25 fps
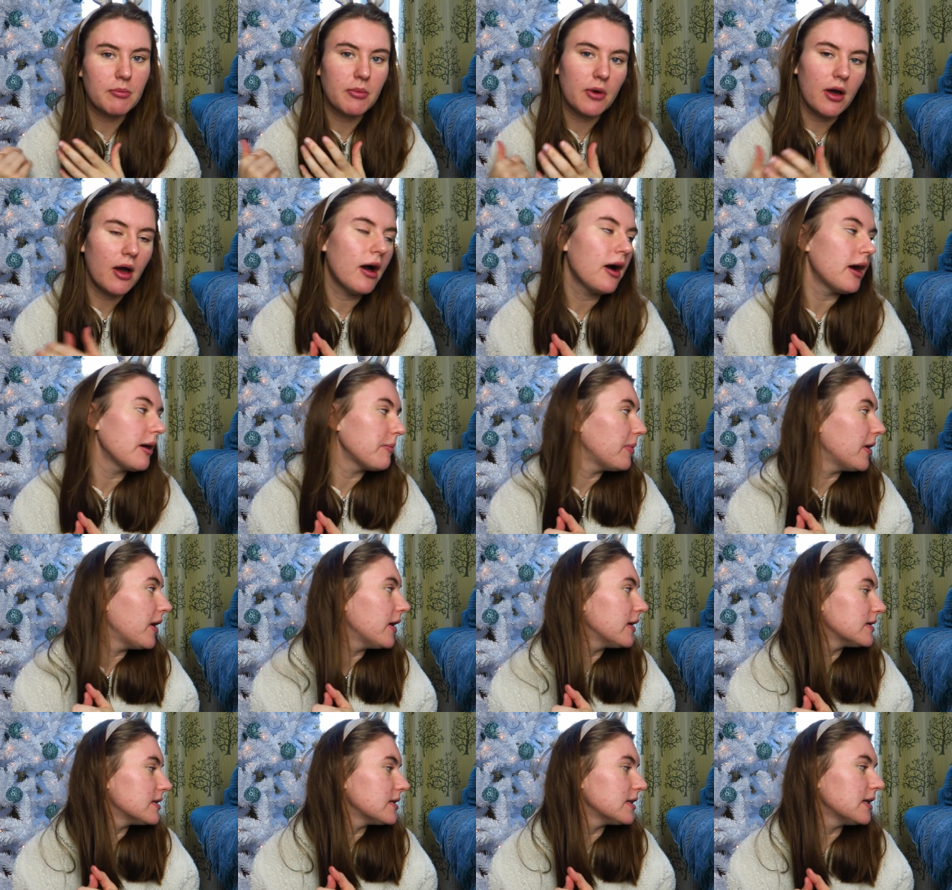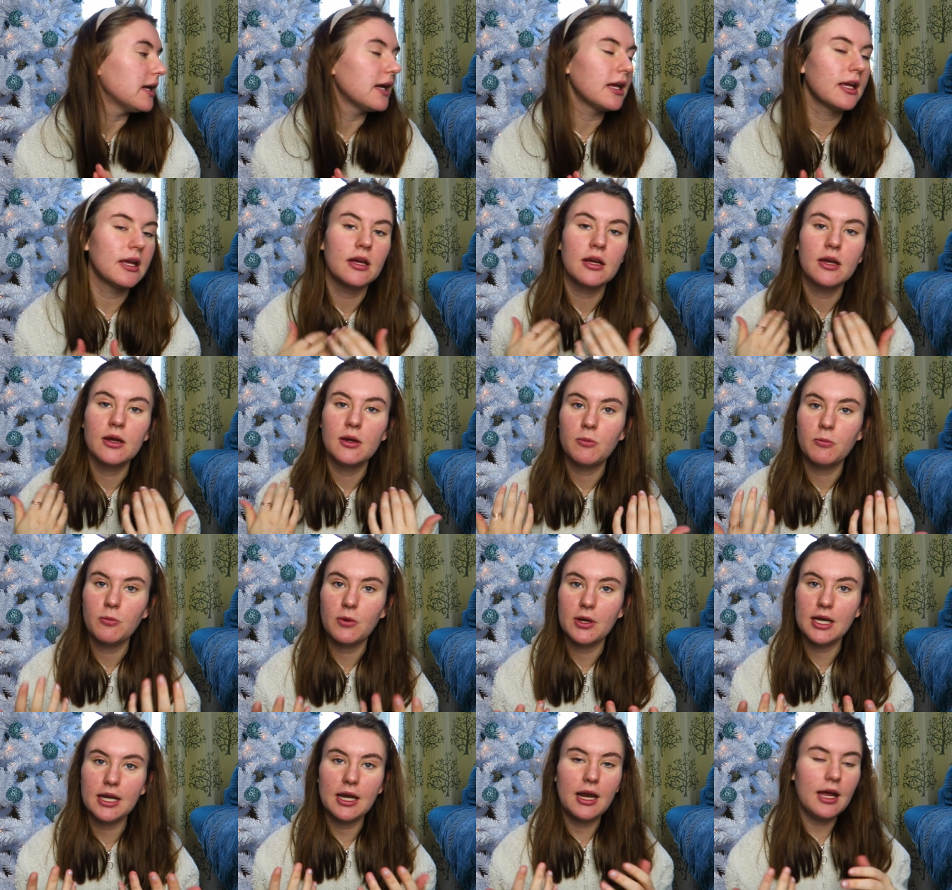but I personally
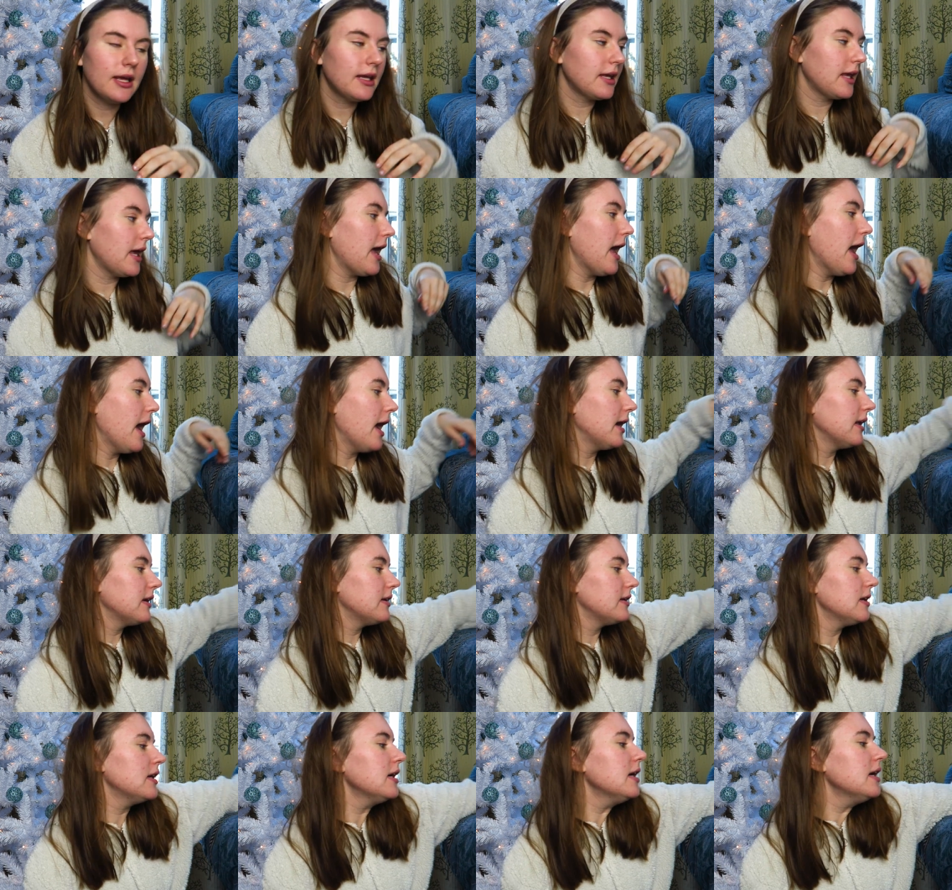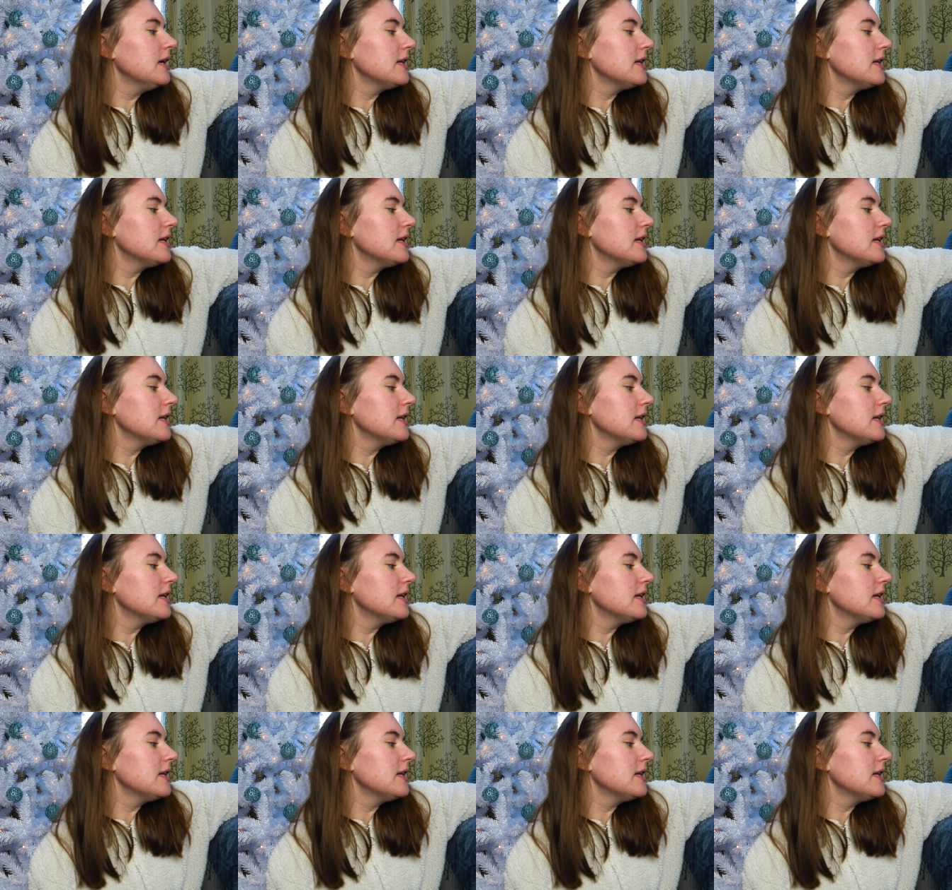really like it. And